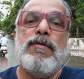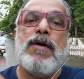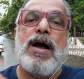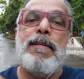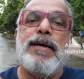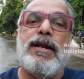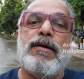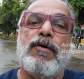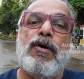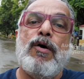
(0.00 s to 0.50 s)
I
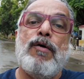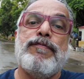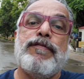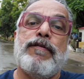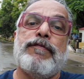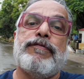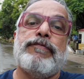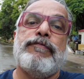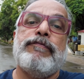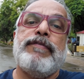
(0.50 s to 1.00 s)
mean, off
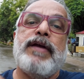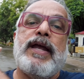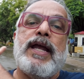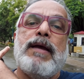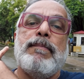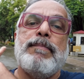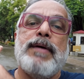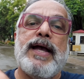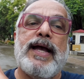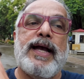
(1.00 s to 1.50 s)
of way
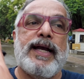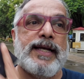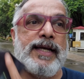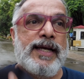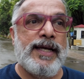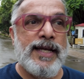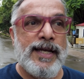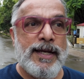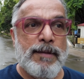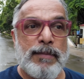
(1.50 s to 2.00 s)
back,
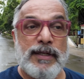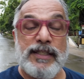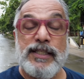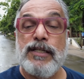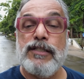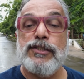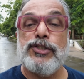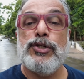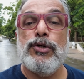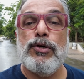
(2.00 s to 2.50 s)
but there
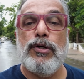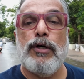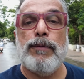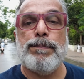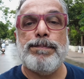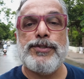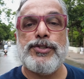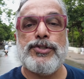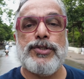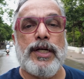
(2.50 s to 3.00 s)
is no
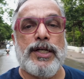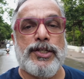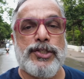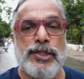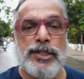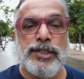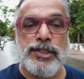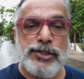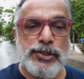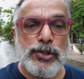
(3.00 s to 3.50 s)
obstruction.
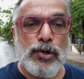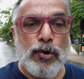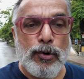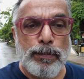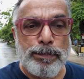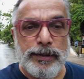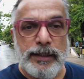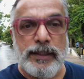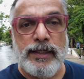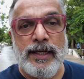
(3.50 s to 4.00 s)
It's
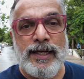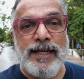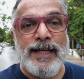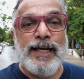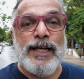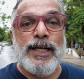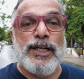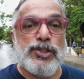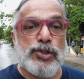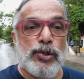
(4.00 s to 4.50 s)
open,
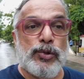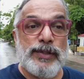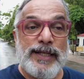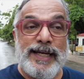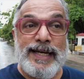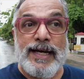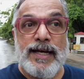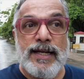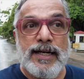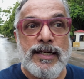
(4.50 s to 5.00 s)
so they
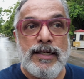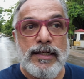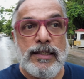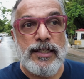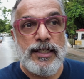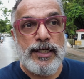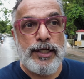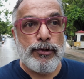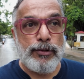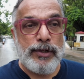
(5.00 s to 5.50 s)
are
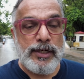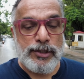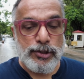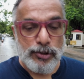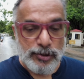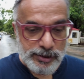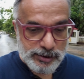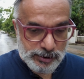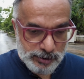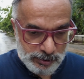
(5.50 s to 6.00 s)
continuing to
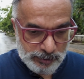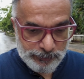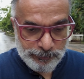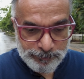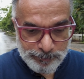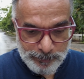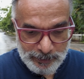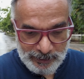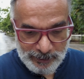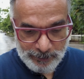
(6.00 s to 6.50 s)
receive
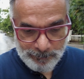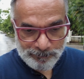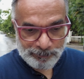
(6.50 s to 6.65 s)
me.